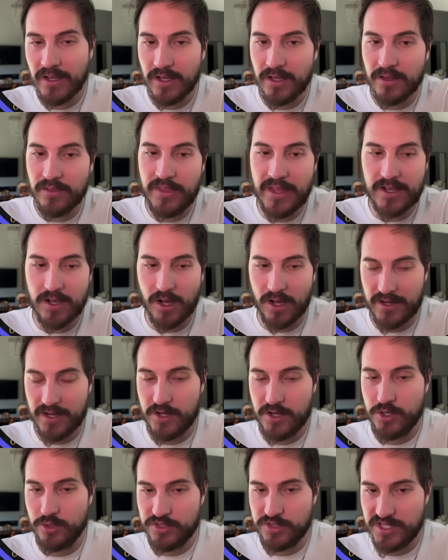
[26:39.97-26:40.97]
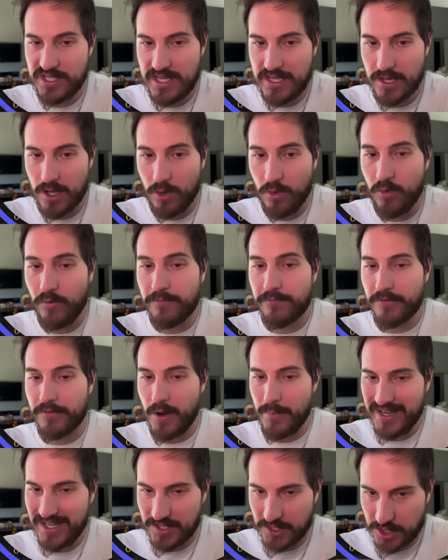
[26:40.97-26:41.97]
they got a new CEO
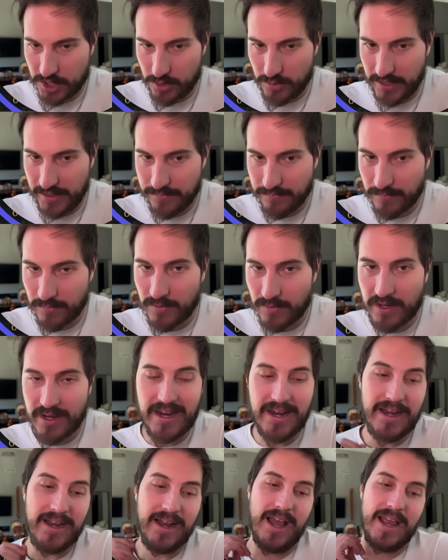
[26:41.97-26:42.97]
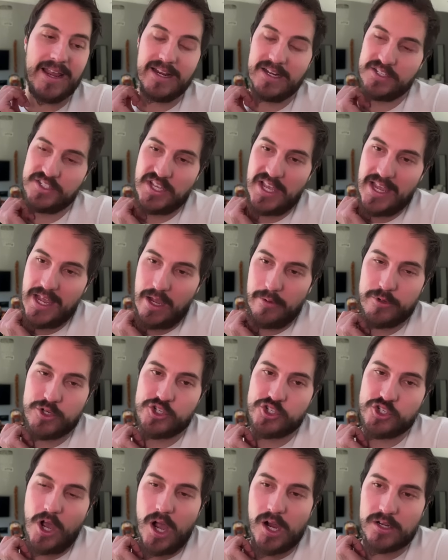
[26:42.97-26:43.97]
from Intuit. And I got to say, I was
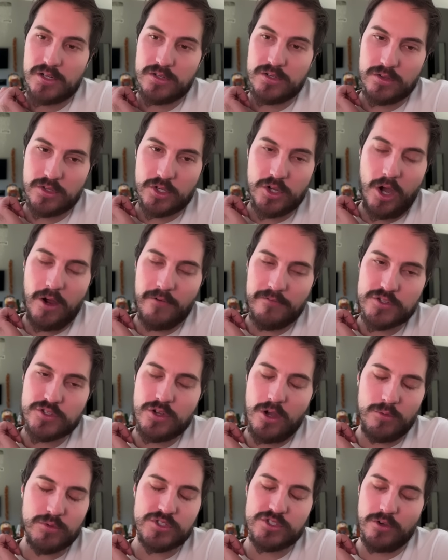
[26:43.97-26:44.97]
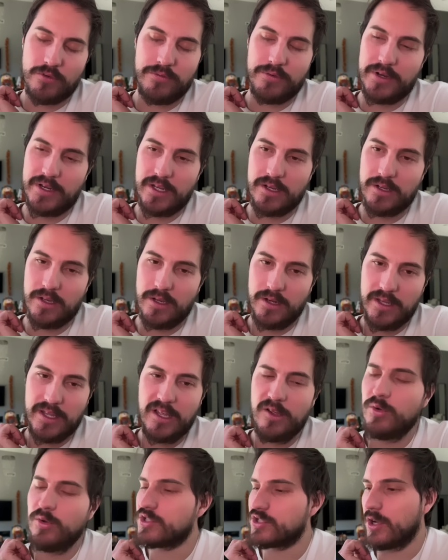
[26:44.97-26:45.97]
shocked. The conference call was so freaking good.
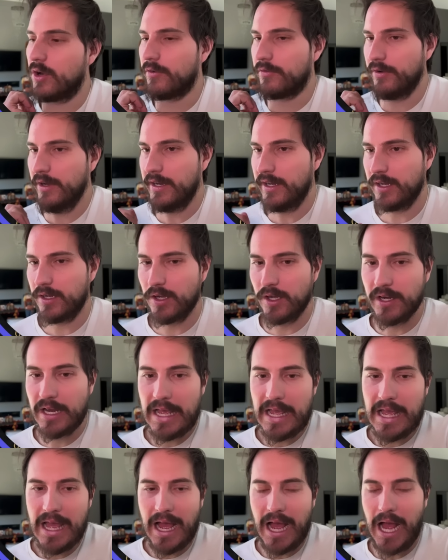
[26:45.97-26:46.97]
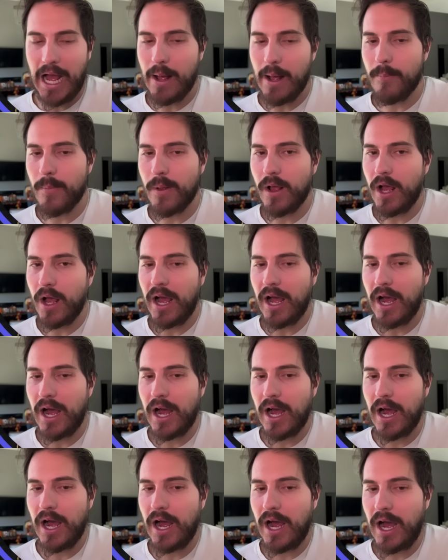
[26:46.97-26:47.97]
It was so freaking good.
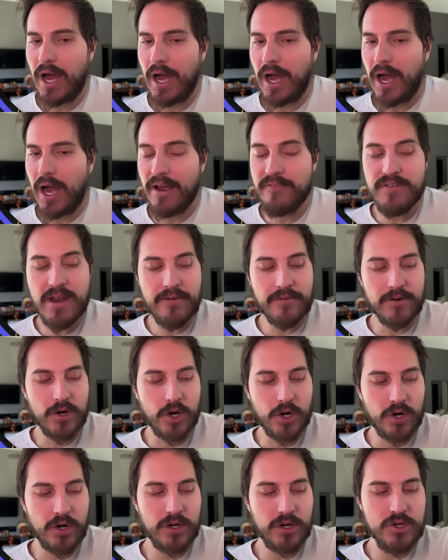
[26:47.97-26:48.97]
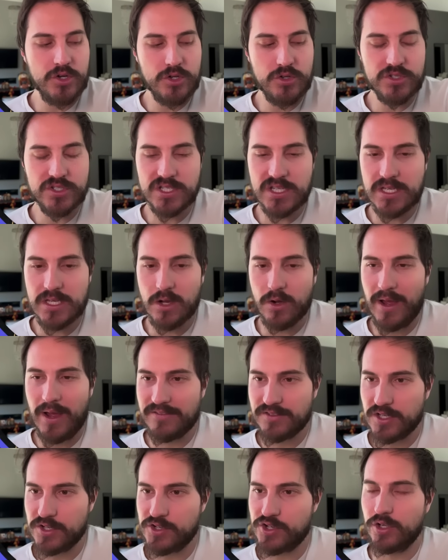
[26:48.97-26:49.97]
I've never heard a new CEO
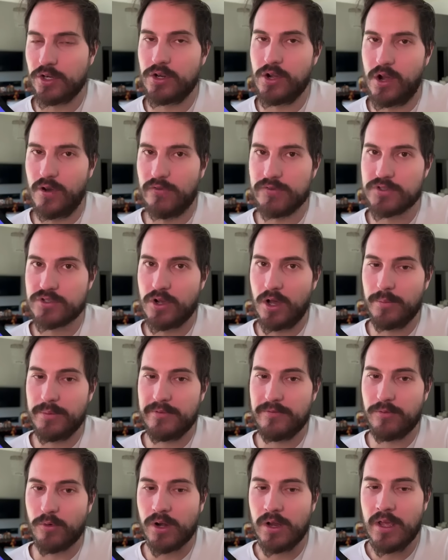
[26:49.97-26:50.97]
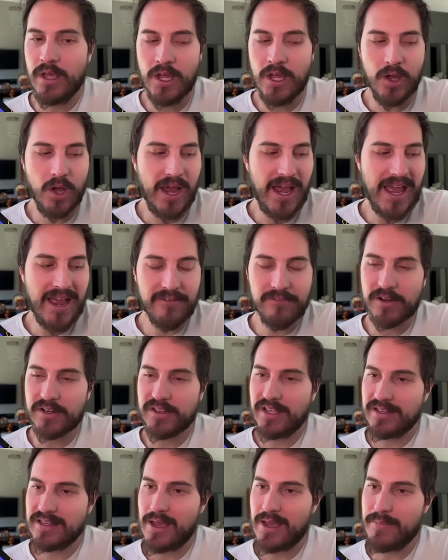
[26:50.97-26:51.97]
have such a good conference call before.
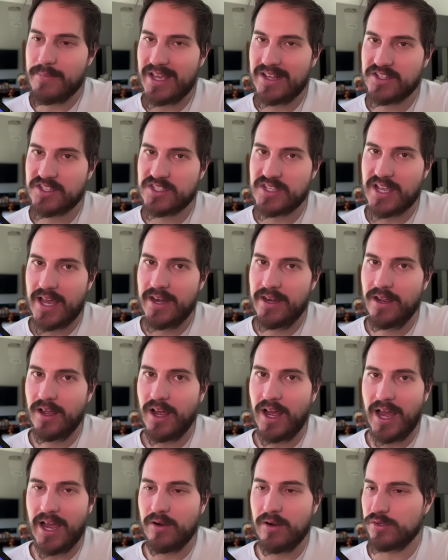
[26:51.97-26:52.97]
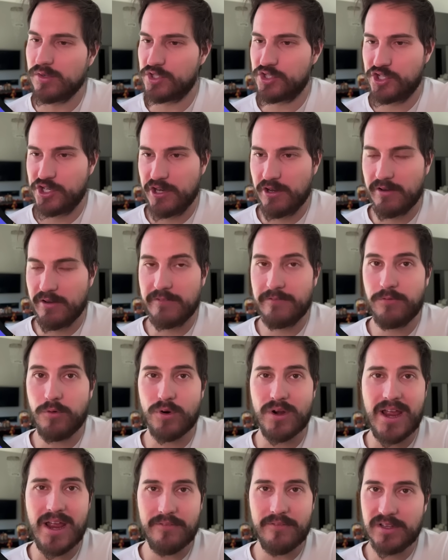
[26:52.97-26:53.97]
Everything that man said, I was cheering
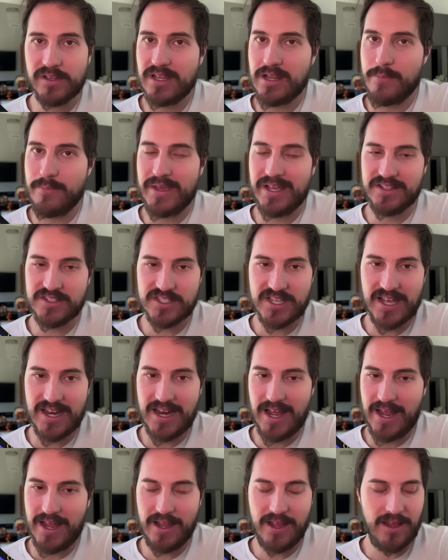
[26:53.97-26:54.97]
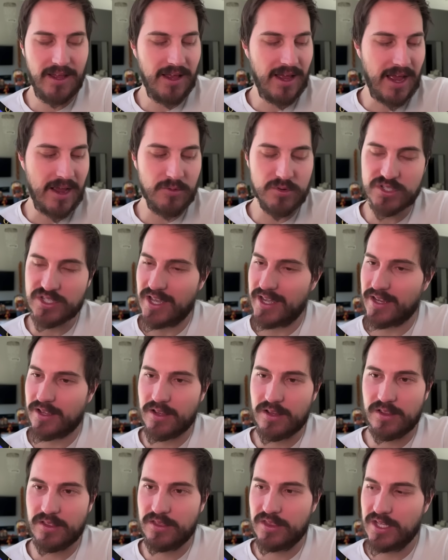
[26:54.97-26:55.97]
for. Everything that man said, I was
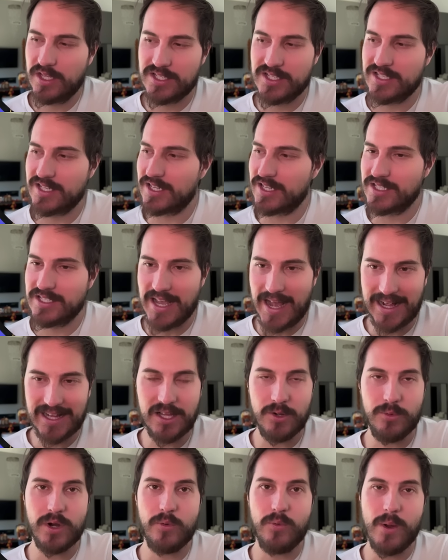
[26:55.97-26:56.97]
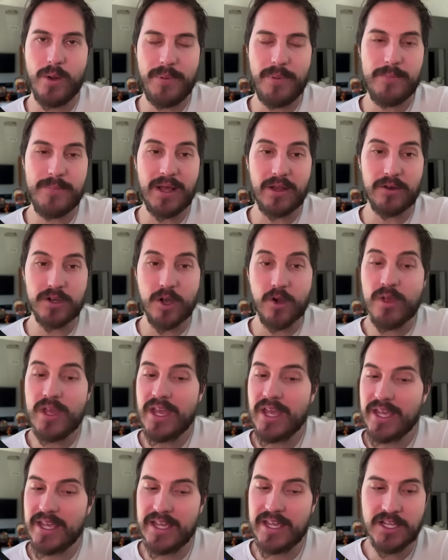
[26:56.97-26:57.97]
like, this is exactly where I want PayPal to go.
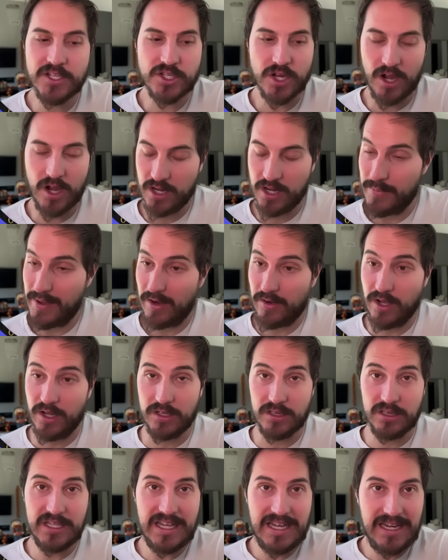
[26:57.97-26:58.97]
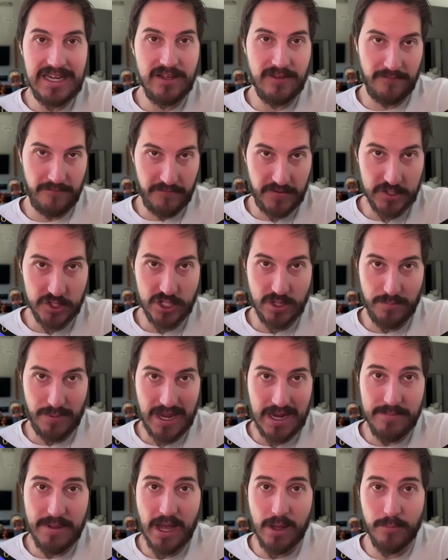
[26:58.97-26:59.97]
He's talking about a lean, efficient
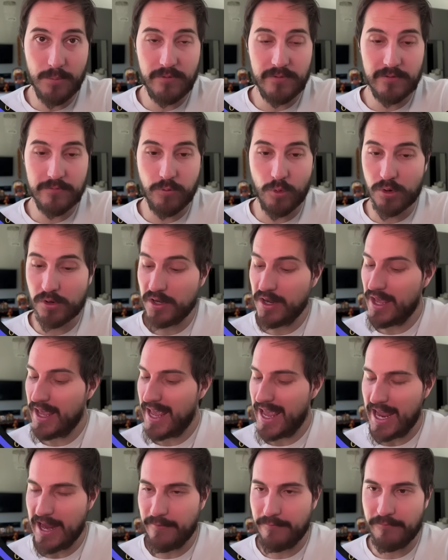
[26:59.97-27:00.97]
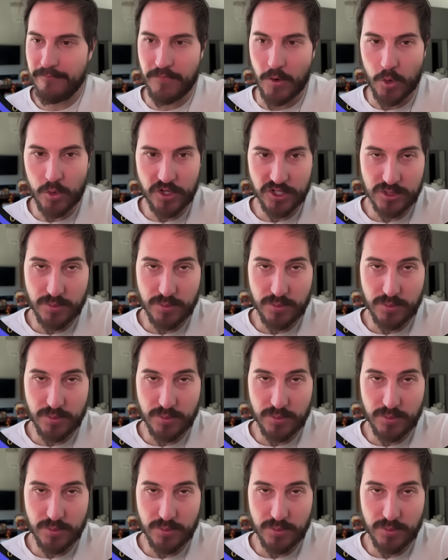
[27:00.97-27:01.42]
PayPal moving forward, a focused